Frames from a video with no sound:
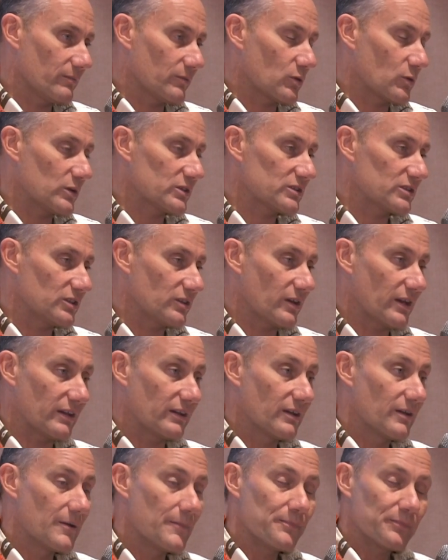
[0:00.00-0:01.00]
question you had,
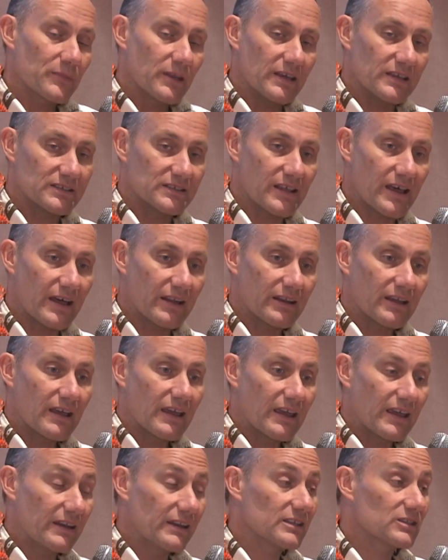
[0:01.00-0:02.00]
is
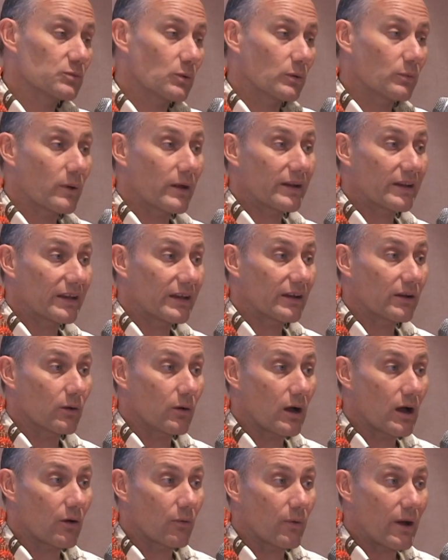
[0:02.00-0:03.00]
that it is one way to get
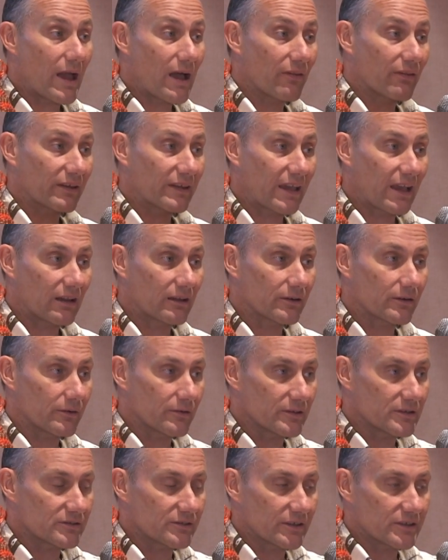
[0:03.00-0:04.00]
around the calorie
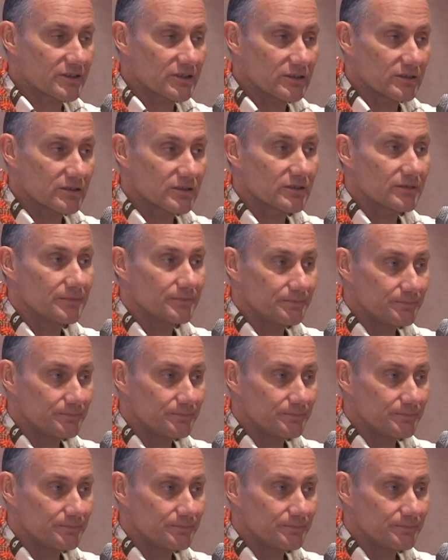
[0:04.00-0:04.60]
restrictions